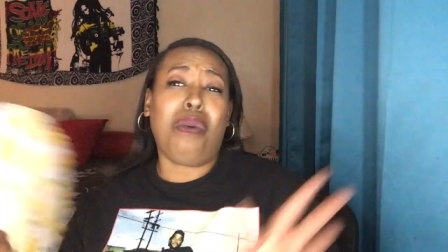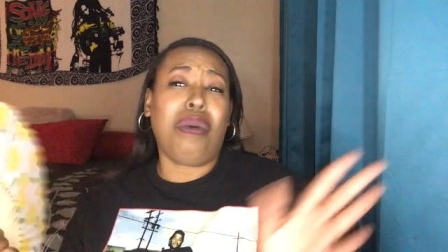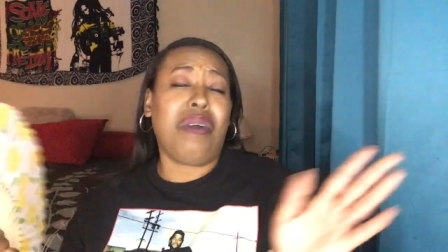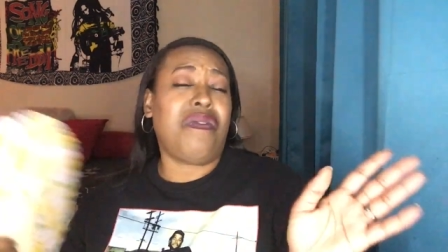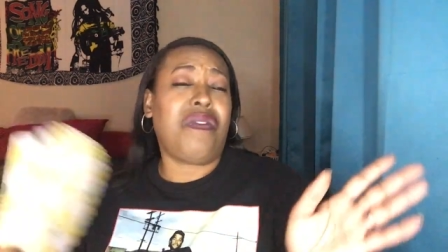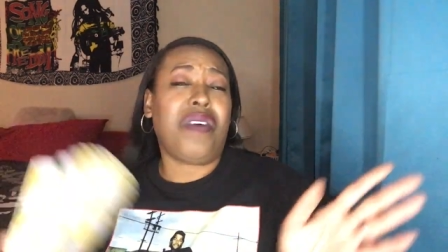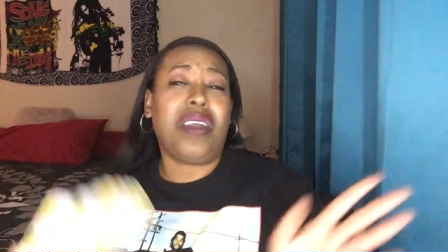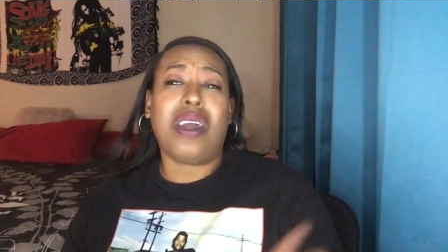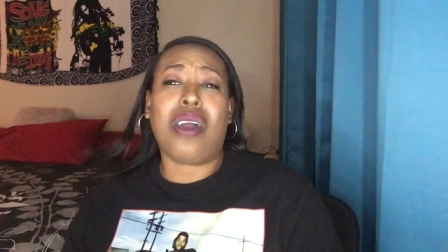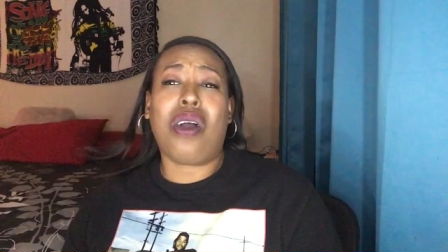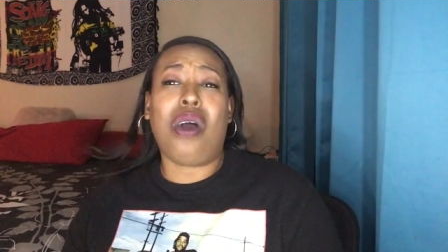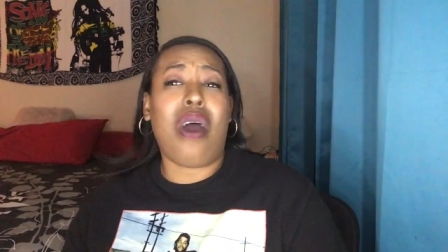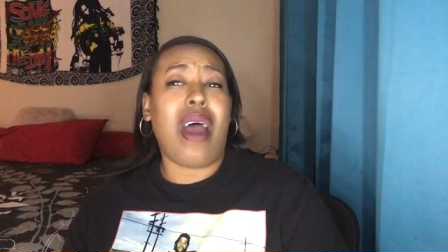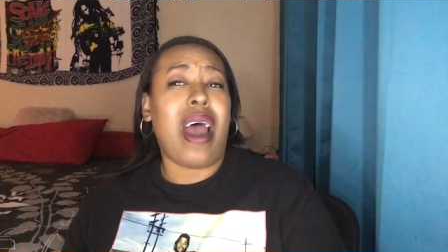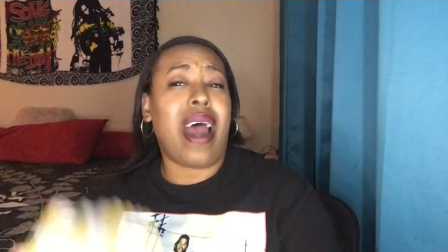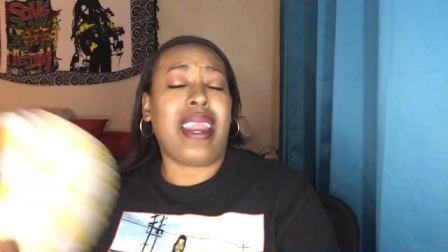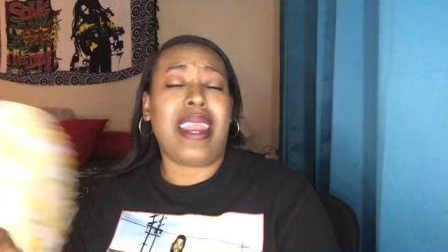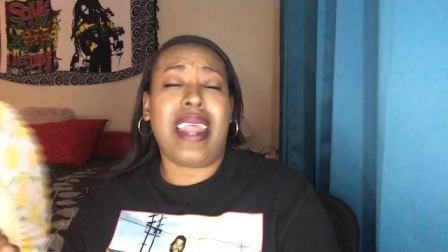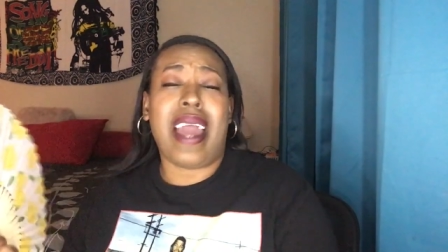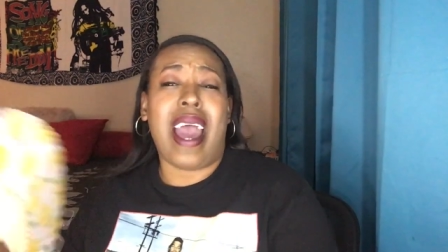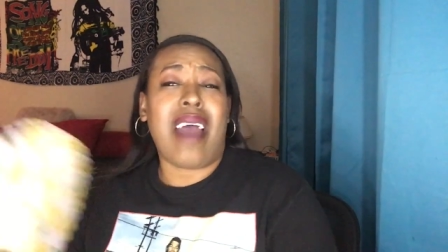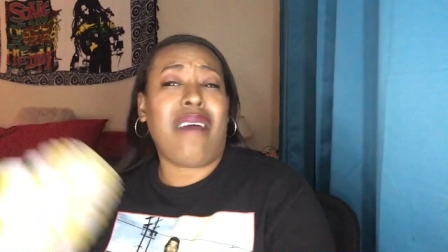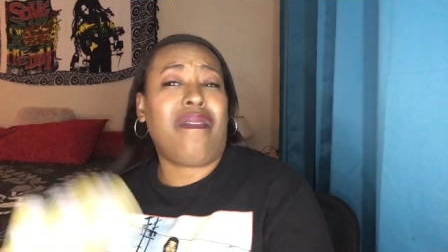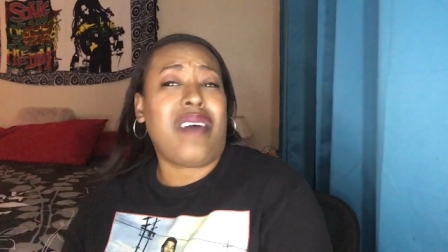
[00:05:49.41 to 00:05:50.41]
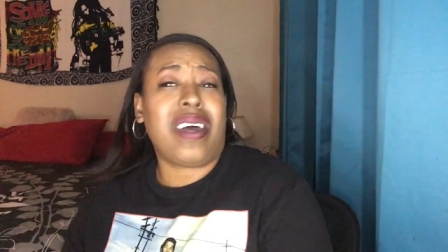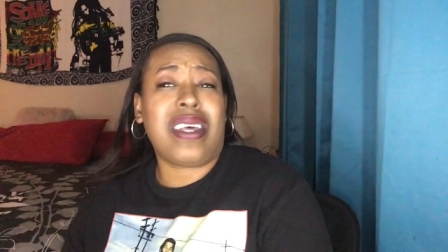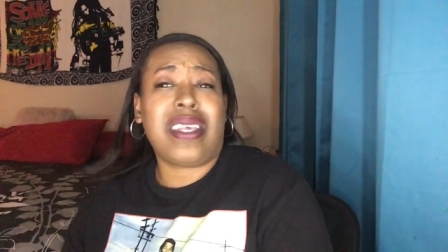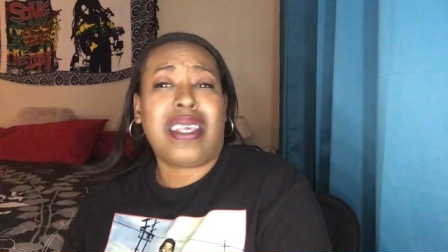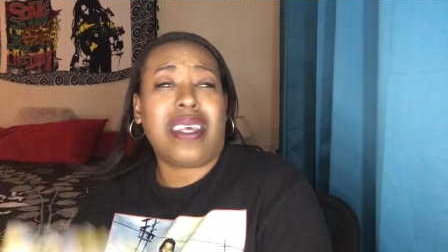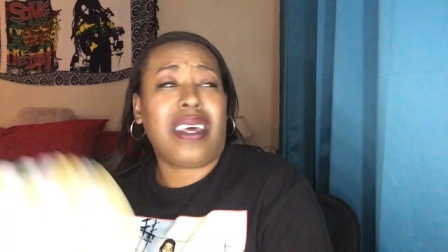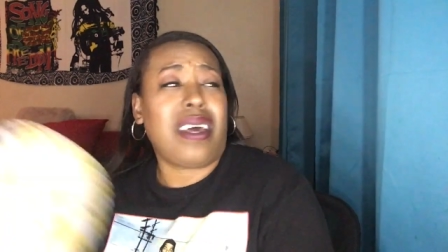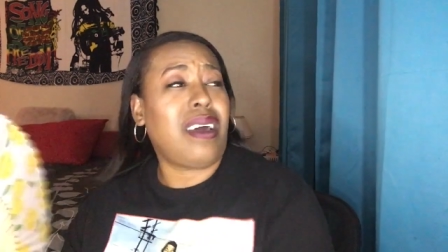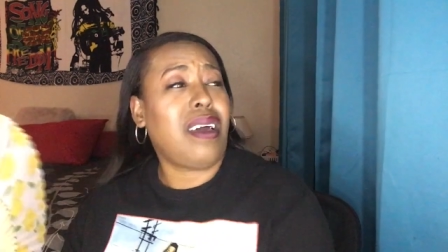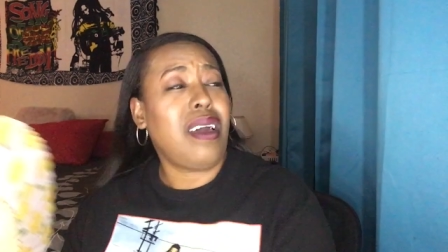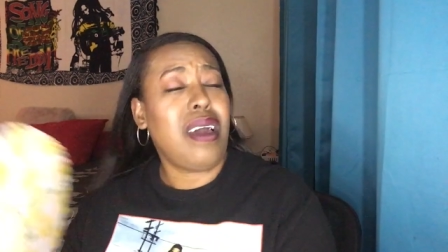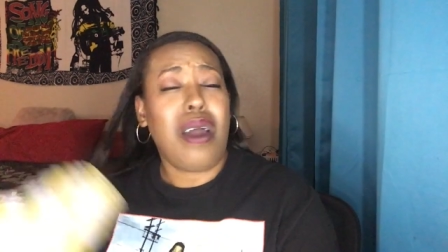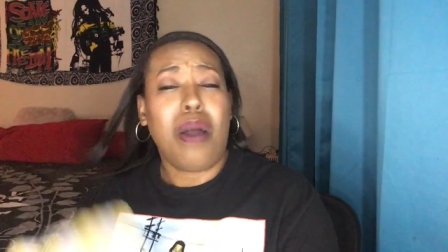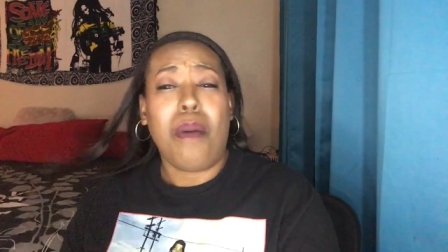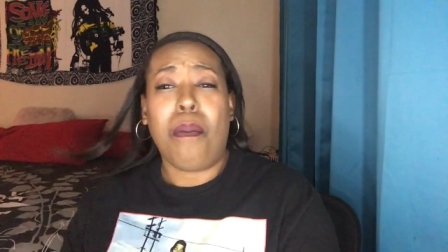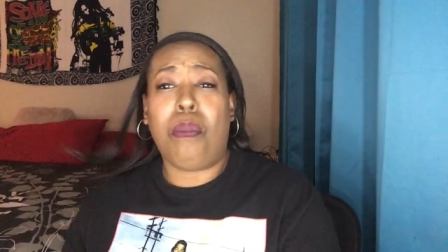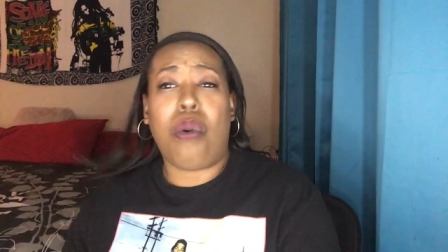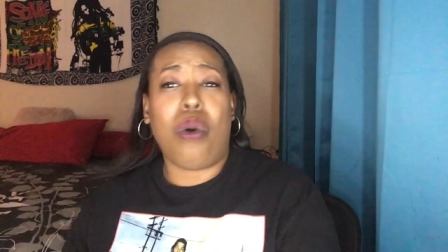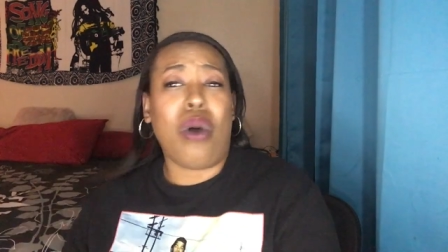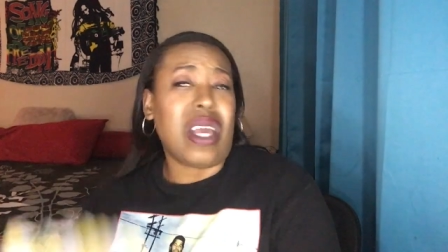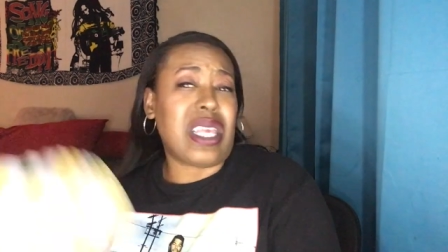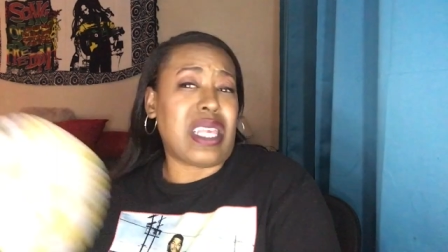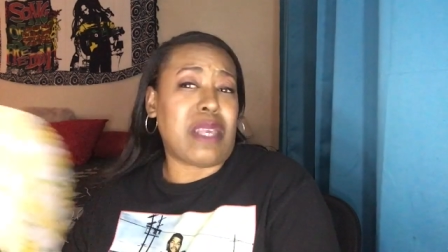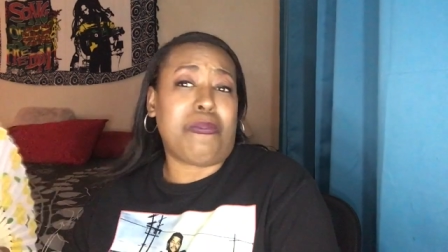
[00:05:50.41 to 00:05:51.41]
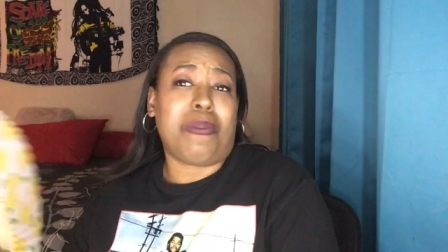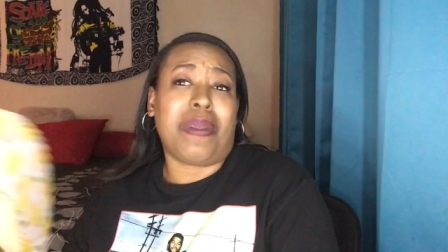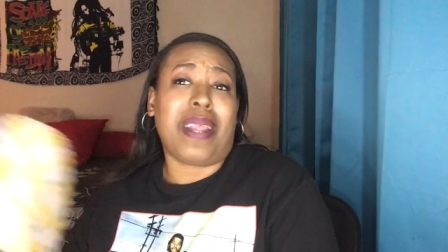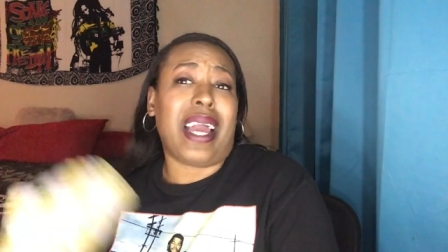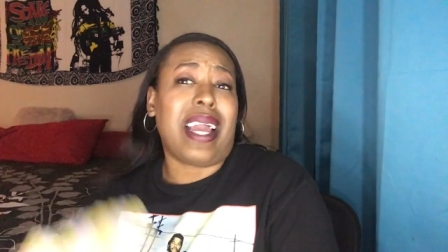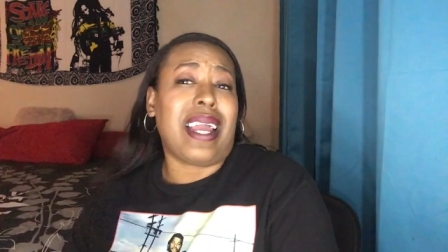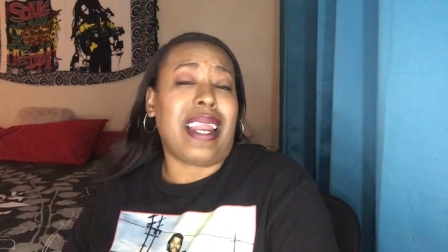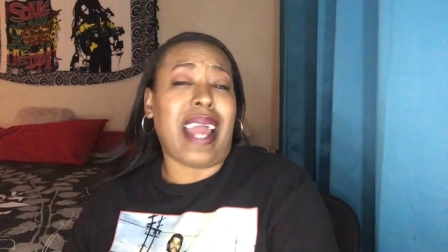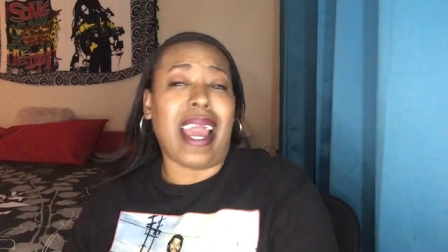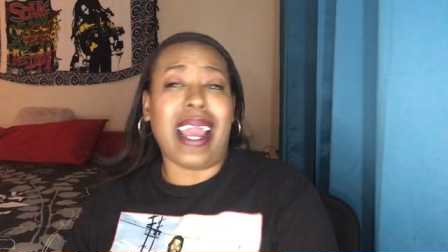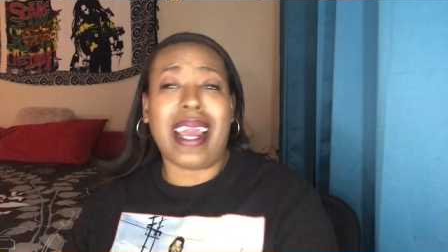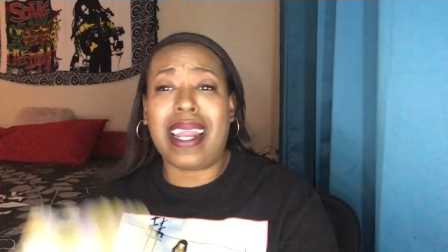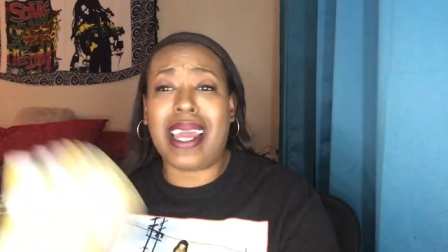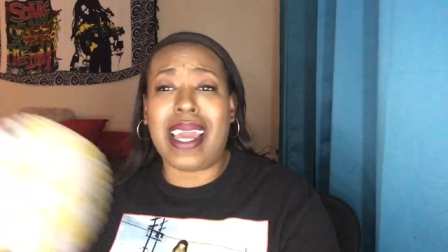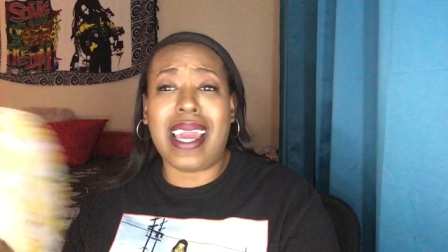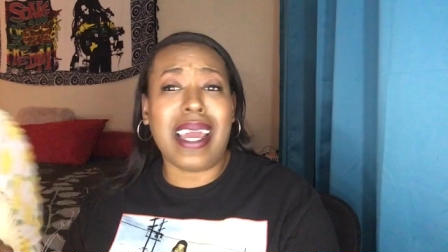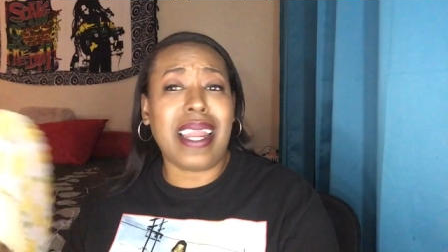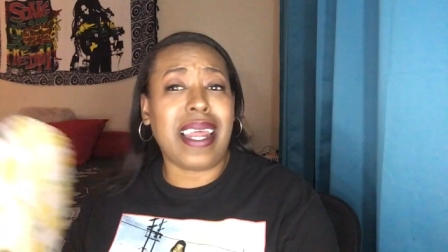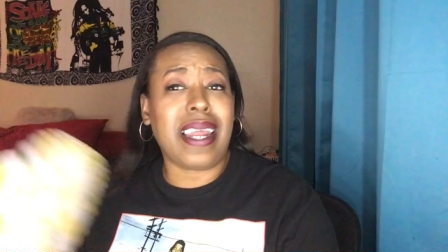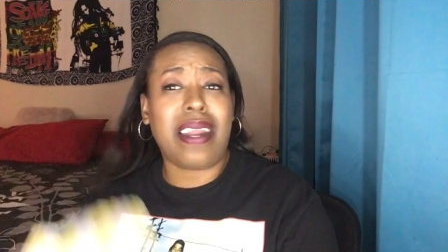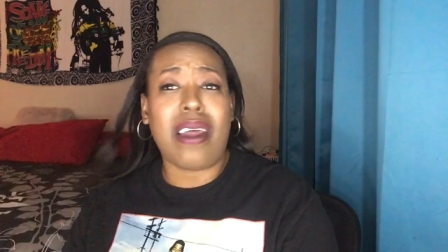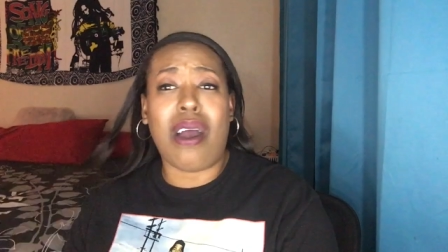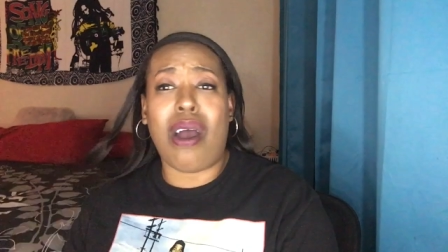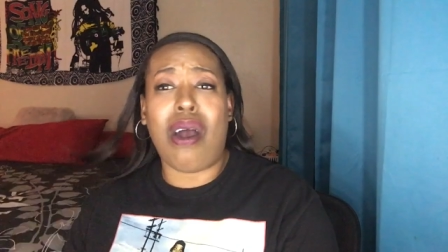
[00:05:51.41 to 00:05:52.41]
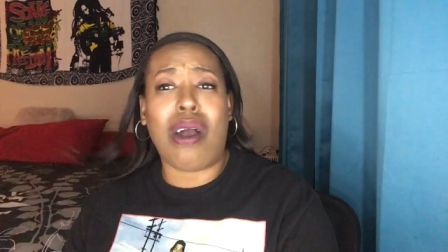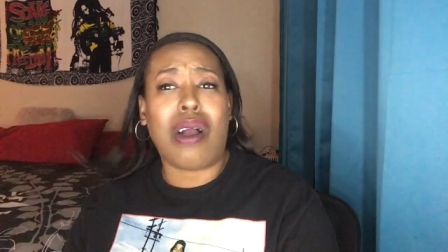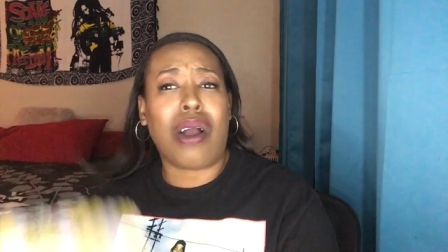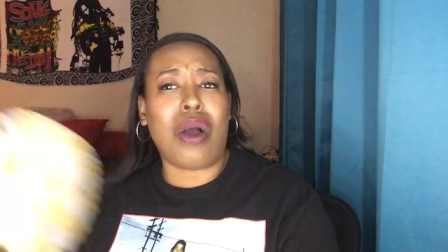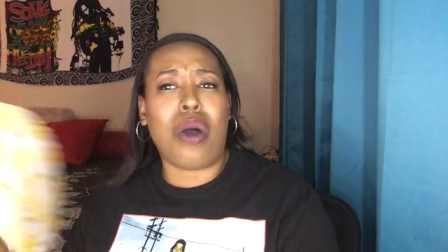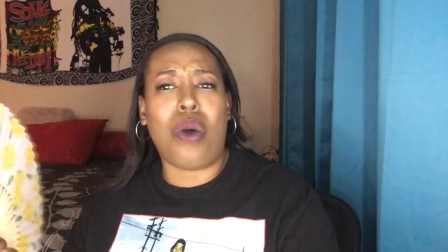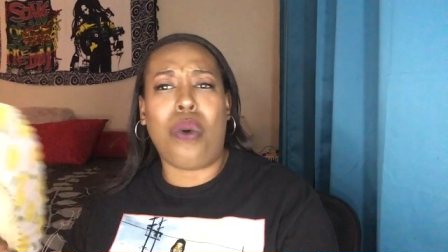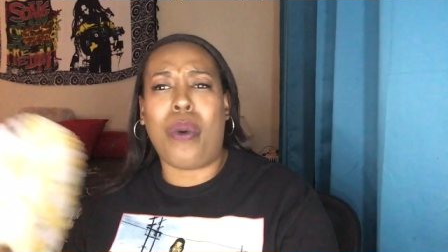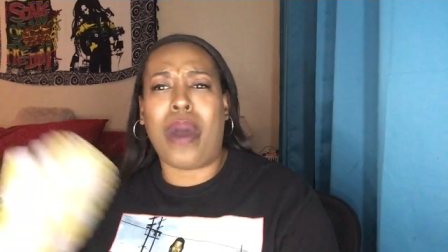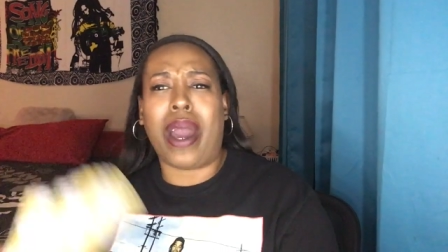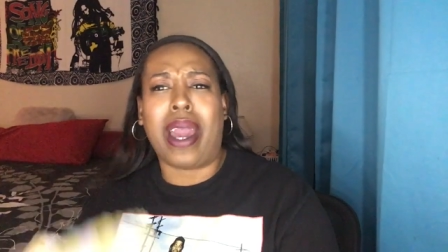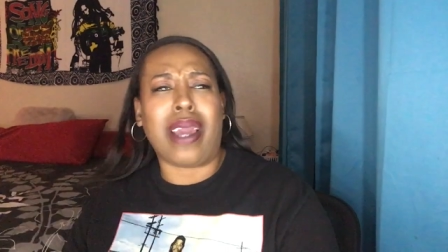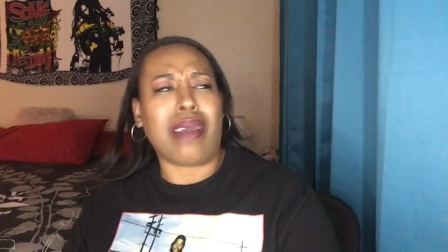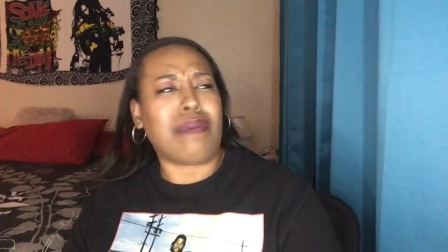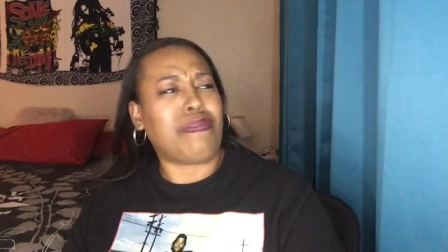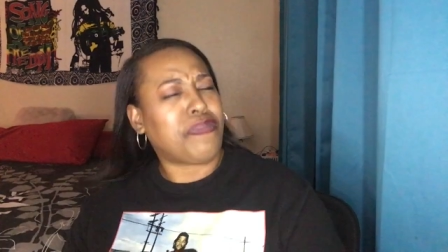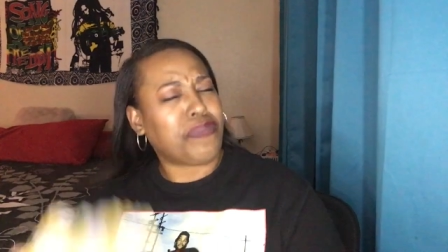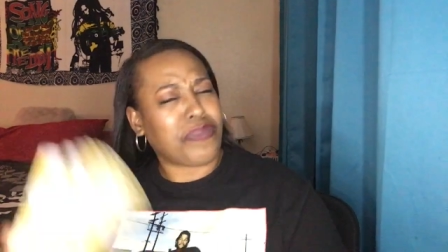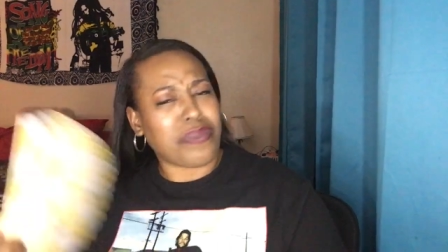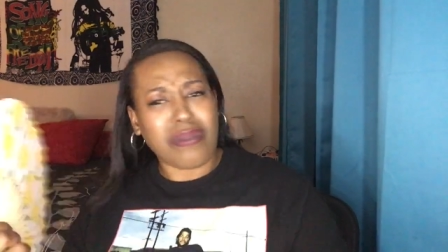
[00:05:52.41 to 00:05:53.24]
we finna go out and have us a boys play date any doggone way.